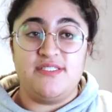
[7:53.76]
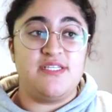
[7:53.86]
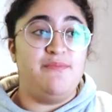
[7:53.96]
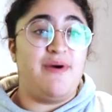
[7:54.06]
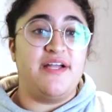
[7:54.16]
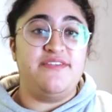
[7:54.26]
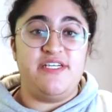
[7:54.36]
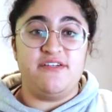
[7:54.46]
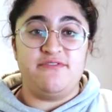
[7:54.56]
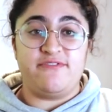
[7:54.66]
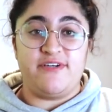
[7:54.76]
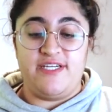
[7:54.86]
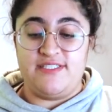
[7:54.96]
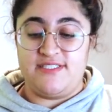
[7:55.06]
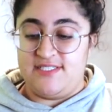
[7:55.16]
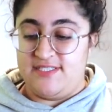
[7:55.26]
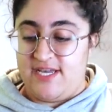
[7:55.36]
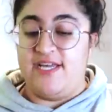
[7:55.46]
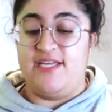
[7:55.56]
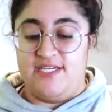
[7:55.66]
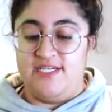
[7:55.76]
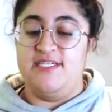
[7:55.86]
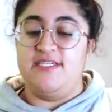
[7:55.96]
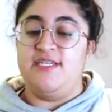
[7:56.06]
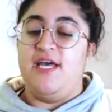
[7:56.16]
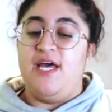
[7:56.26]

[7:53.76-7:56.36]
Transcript: So my dear friend Elena